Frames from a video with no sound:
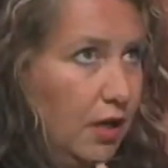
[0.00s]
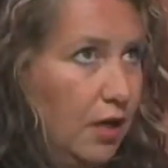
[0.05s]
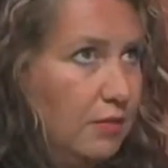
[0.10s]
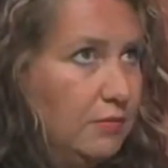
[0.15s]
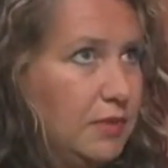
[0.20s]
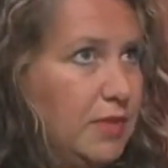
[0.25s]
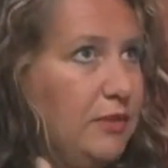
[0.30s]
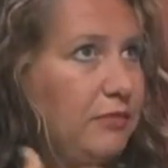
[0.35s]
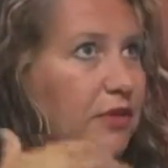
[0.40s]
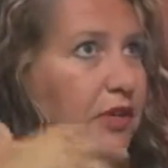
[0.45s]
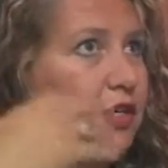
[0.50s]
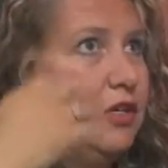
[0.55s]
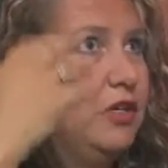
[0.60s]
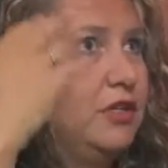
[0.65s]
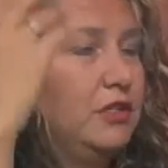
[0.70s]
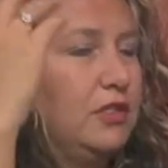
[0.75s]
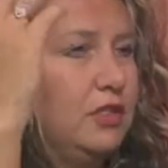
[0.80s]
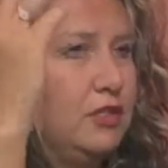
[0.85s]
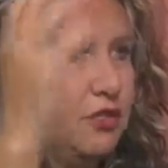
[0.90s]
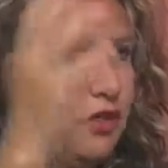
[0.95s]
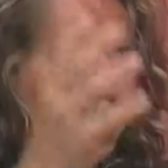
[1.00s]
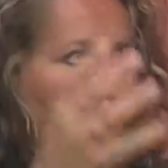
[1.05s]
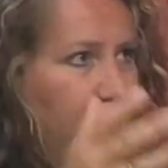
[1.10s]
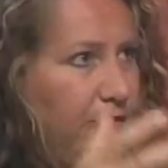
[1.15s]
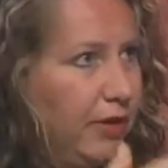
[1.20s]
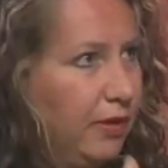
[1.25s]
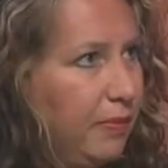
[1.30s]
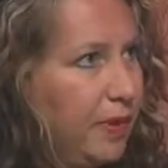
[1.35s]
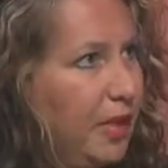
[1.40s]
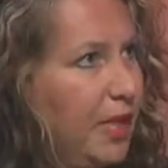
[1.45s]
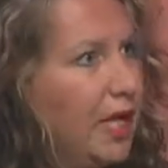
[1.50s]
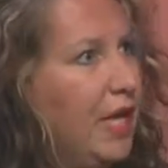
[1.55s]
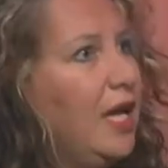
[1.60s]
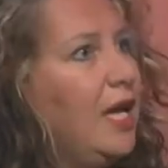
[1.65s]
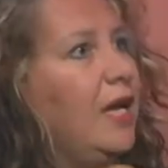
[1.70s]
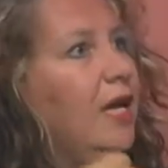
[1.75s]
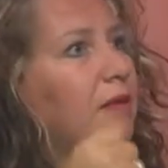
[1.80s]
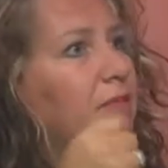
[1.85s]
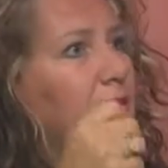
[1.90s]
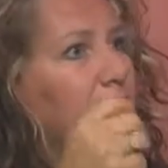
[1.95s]
difficult to draw everybody
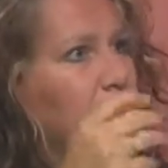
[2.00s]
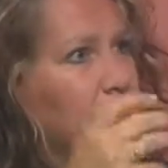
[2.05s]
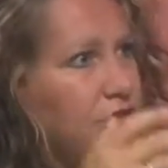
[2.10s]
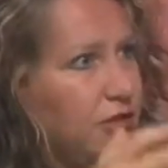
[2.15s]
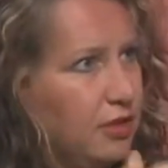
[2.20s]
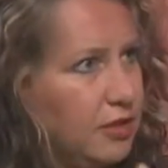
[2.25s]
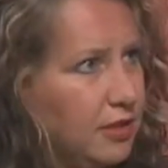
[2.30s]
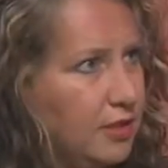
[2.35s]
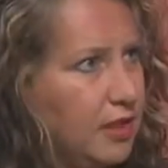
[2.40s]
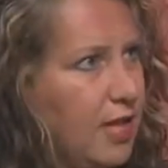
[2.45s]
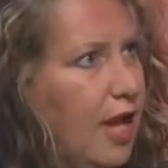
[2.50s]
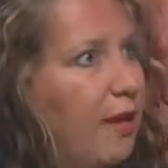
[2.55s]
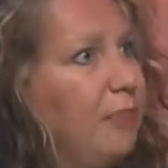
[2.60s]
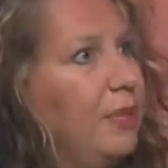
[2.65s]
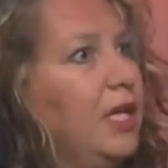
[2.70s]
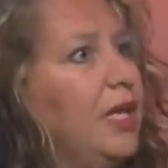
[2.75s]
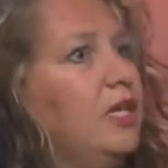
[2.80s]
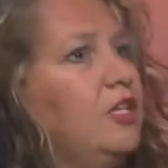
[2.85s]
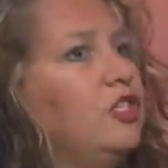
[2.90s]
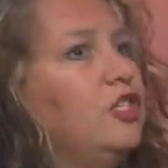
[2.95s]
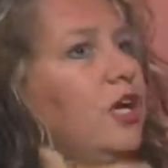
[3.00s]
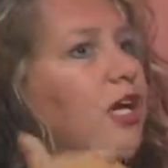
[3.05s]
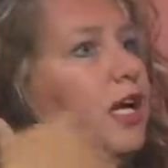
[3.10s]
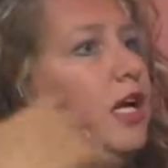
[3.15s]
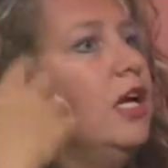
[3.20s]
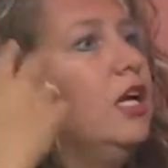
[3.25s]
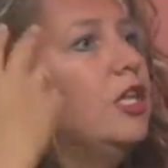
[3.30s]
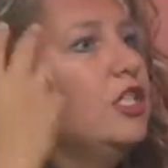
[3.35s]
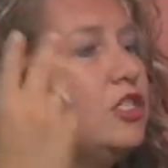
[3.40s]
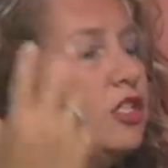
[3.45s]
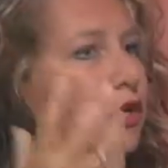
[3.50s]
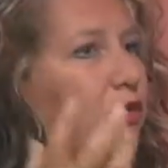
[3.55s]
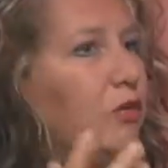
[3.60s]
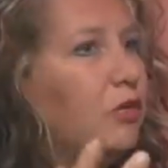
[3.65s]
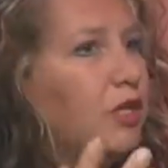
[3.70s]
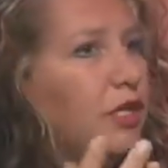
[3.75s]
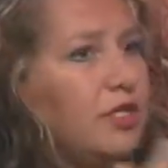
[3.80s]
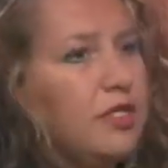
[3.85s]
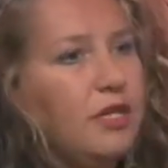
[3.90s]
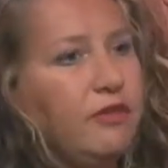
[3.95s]
in and make sure this is happening each night. So
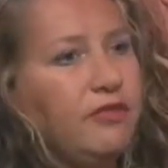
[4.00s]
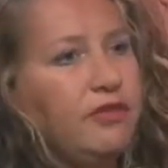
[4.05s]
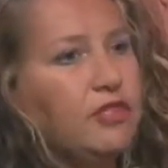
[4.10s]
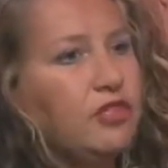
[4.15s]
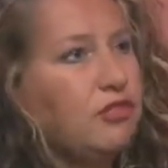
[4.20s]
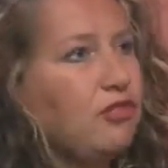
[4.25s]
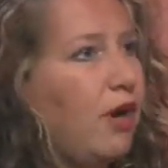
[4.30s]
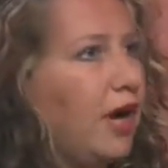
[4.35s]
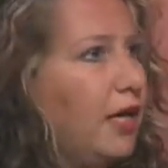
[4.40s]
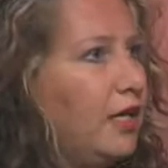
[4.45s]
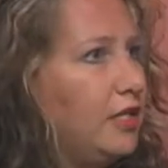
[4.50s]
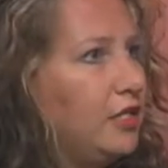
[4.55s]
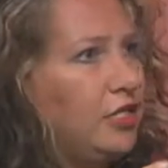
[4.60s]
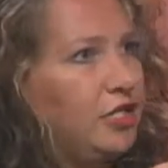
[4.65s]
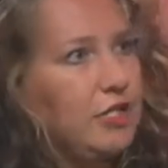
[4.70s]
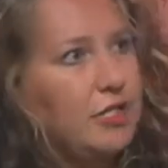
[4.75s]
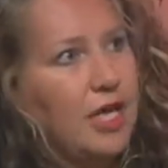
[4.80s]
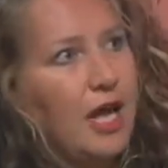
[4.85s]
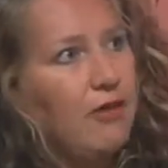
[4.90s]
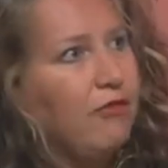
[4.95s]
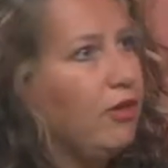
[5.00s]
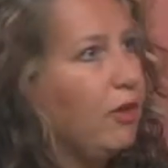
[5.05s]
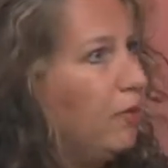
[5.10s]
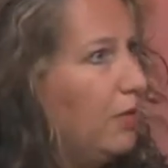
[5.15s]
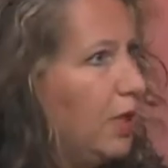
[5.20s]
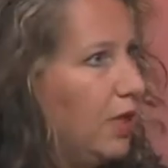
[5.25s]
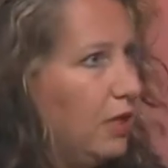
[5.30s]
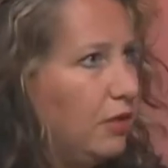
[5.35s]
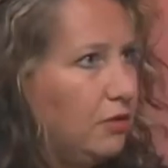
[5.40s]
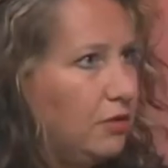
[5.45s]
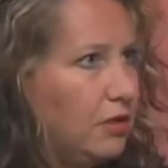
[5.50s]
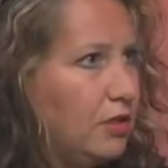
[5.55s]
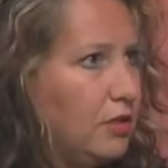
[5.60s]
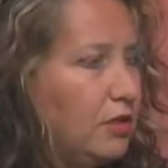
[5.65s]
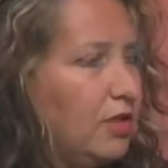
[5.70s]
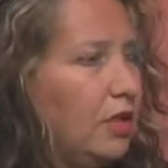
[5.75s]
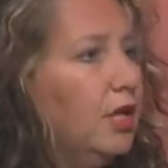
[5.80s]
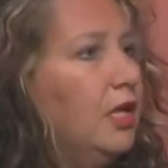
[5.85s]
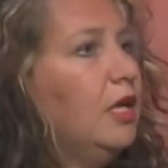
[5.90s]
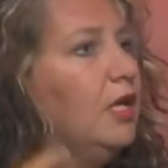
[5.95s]
there are different strategies everybody
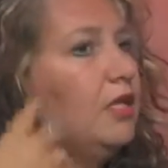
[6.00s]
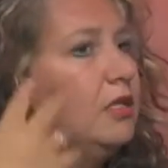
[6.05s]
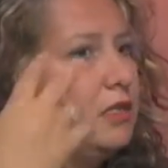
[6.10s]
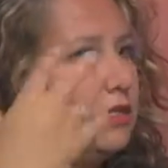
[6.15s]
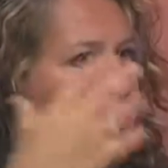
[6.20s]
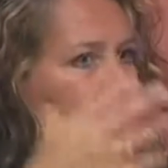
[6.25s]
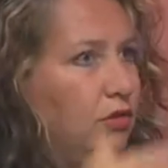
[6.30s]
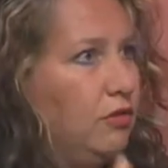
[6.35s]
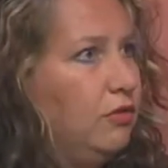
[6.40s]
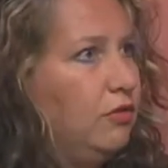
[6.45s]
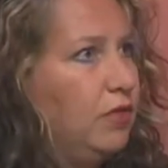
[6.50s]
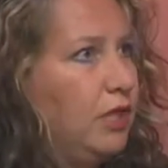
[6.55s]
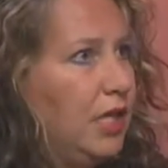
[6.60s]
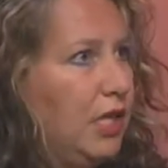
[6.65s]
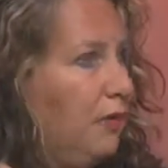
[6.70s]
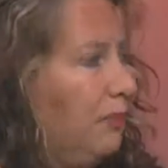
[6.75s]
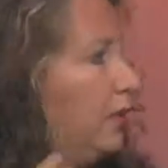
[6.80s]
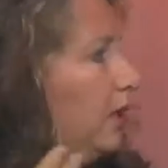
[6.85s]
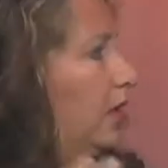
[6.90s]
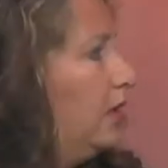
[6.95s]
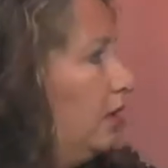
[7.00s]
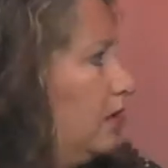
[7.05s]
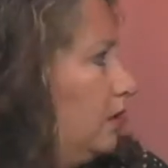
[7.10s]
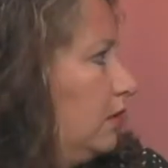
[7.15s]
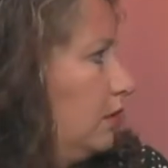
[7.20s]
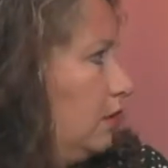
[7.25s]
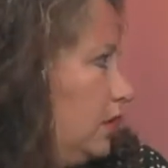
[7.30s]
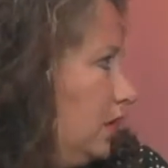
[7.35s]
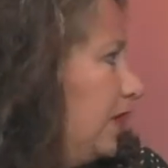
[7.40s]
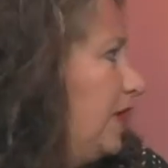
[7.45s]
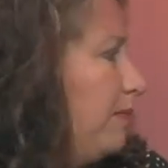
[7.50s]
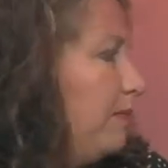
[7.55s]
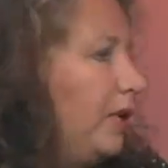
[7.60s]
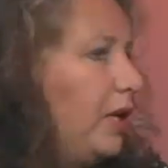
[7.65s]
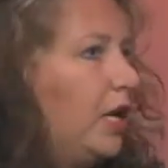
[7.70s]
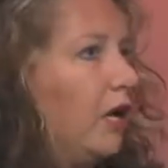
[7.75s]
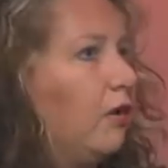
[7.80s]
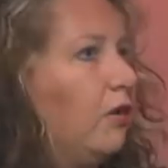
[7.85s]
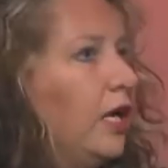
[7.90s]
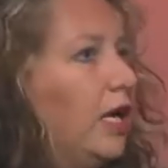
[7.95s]
uses to keep it
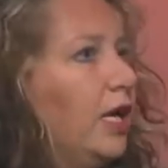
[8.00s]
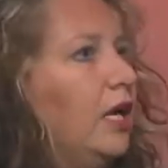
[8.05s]
going.